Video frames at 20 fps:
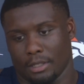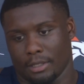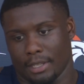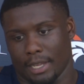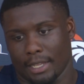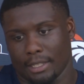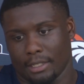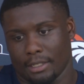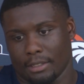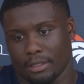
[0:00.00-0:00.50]

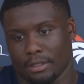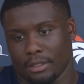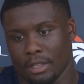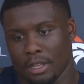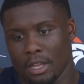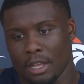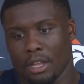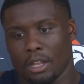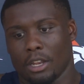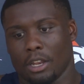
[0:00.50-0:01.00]
Not just
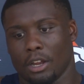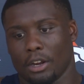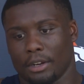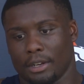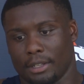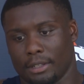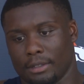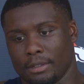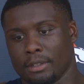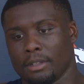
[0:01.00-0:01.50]

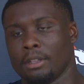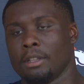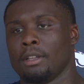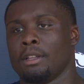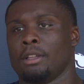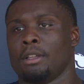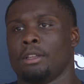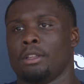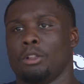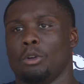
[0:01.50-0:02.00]
learning,
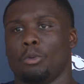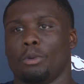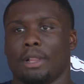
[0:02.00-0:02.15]
you know,